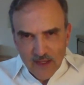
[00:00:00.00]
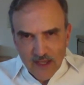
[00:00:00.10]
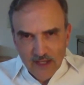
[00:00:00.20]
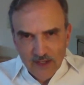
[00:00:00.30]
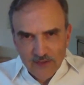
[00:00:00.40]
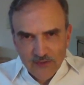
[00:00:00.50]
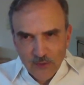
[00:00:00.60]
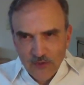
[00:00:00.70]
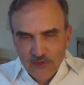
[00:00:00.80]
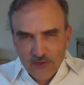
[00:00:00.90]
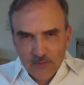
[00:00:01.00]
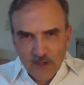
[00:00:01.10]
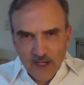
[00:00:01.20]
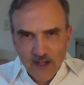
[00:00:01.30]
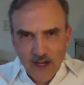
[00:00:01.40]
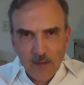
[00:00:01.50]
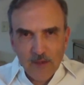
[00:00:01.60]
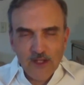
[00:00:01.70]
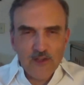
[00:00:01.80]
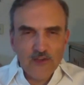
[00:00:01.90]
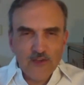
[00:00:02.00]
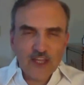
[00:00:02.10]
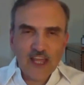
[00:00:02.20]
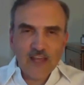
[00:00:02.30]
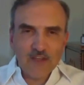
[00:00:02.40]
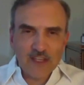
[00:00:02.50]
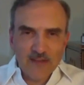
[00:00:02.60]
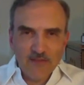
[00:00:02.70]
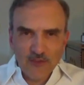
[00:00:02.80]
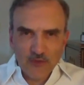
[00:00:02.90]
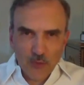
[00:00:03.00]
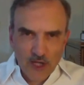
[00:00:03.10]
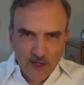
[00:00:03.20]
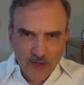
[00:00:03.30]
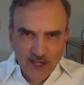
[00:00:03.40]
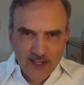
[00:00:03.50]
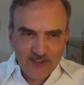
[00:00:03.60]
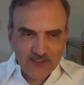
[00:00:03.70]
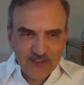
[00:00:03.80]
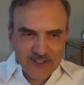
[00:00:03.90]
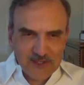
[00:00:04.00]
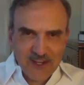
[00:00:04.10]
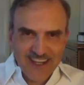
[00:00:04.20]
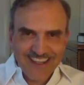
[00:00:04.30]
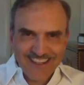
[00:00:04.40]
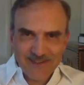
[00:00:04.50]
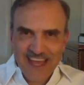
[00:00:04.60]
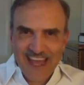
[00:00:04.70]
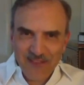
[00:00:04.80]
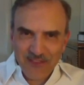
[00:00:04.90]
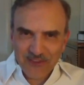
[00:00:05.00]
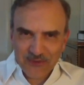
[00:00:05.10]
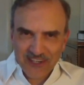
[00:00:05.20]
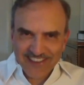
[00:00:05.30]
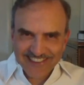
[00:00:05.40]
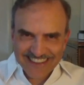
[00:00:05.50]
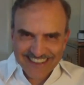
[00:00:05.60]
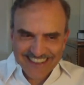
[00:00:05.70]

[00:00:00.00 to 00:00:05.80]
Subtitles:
And so my comment is, I can't even give this away. Okay, you had this question.